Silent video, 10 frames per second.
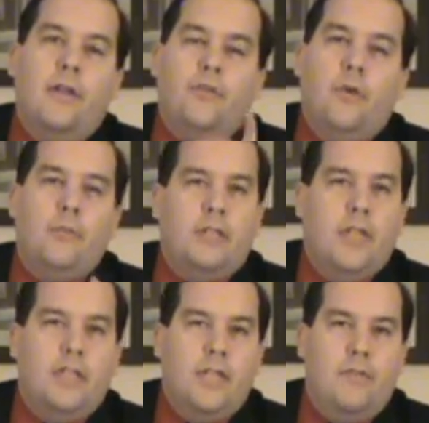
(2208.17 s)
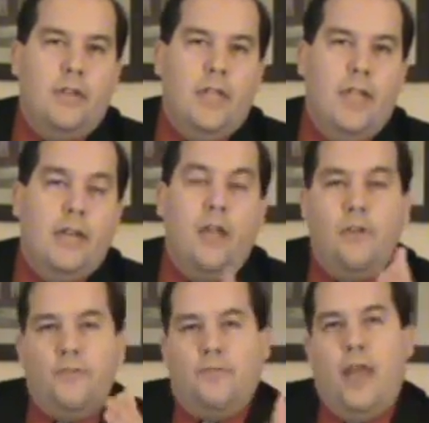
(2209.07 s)
That's Romans 10, 17.
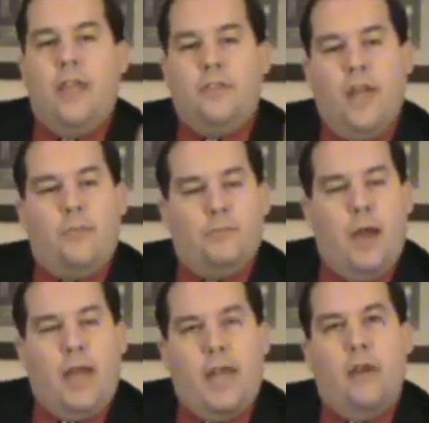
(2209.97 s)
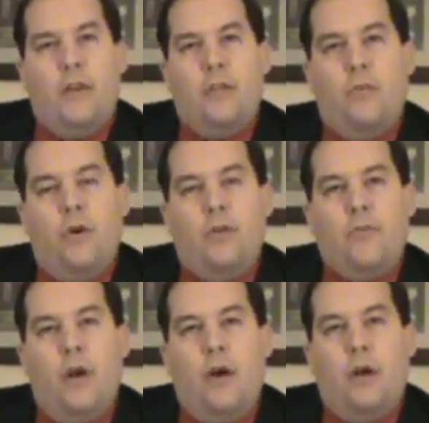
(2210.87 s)
Faith comes by hearing the Word
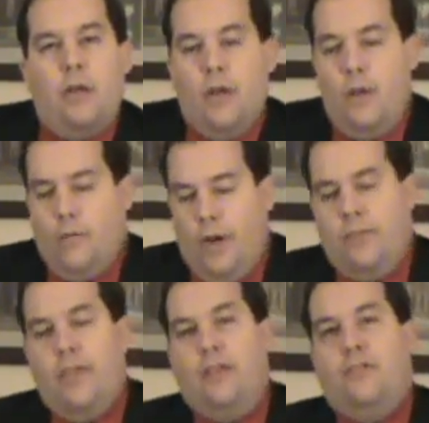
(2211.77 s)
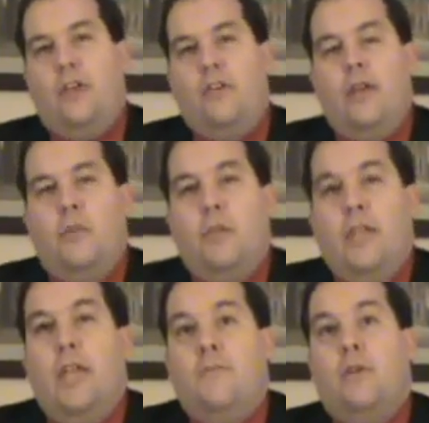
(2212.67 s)
of God. Whenever they said you need to
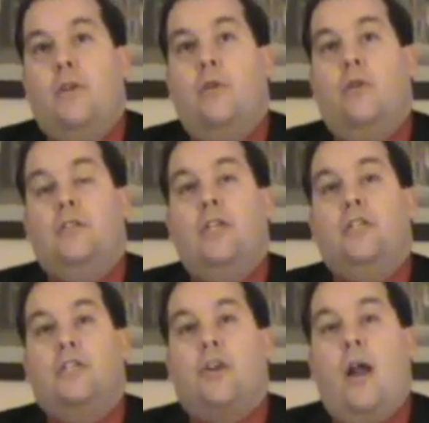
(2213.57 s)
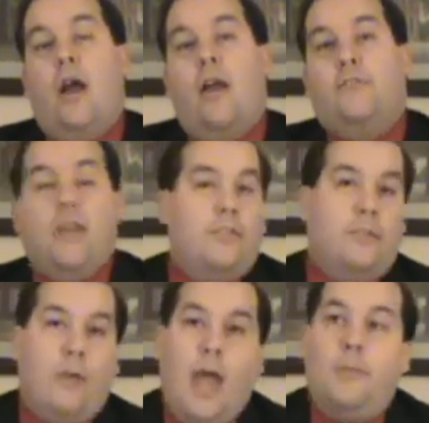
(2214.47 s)
believe on the Lord Jesus Christ, that's
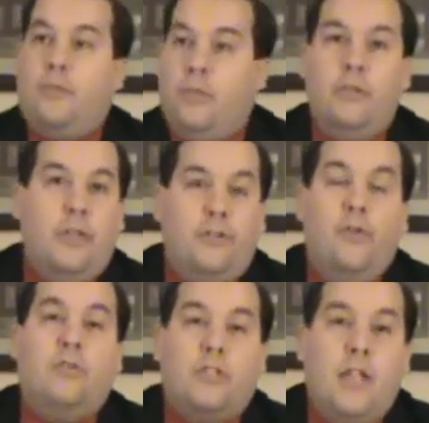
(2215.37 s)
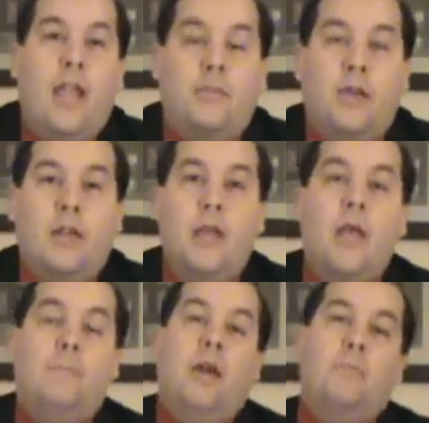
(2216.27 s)
an absolutely true statement.
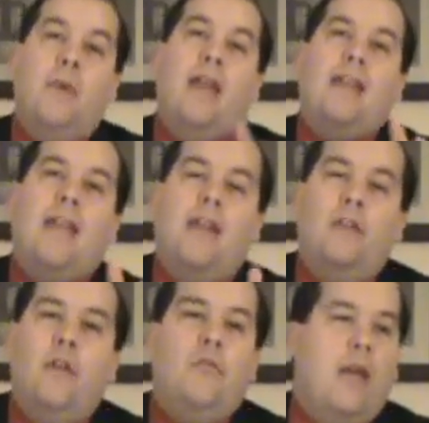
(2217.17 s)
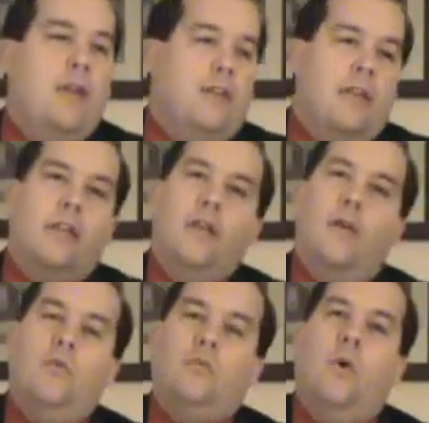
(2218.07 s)
But a man can't do that until he
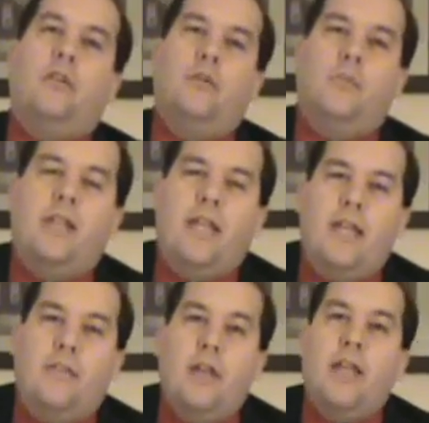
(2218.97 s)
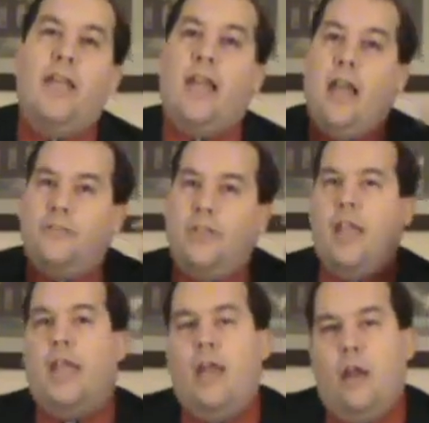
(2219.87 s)
knows what to believe. He has
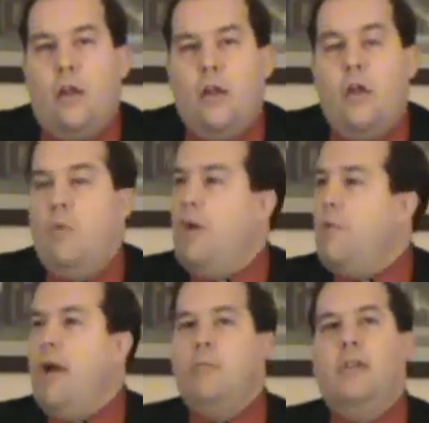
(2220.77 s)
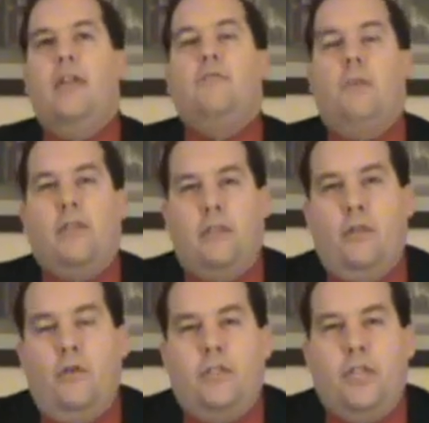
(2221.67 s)
to hear. What do I believe about the
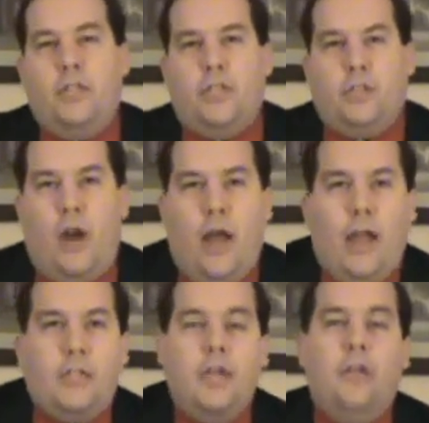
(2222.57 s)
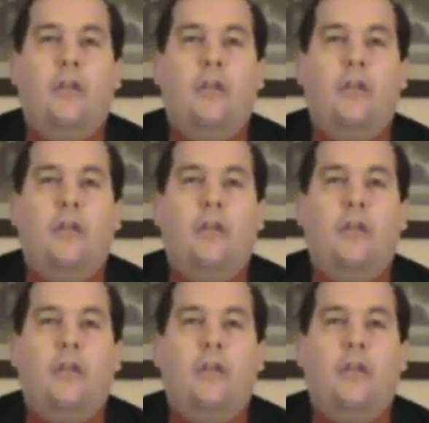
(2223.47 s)
Lord Jesus Christ?